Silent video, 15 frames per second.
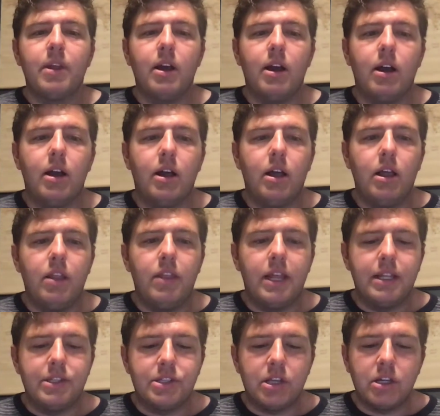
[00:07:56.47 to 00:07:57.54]
uh,
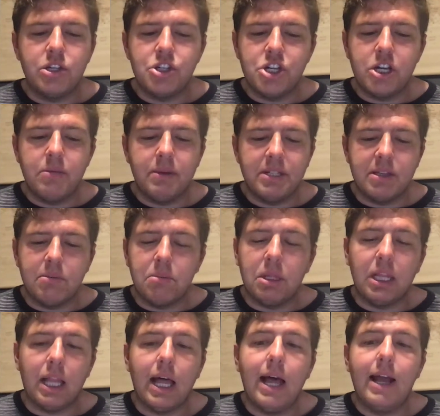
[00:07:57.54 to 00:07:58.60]
that sonship is
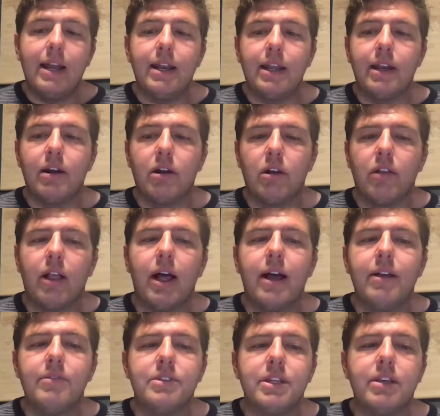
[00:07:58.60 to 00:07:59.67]
applied in our lives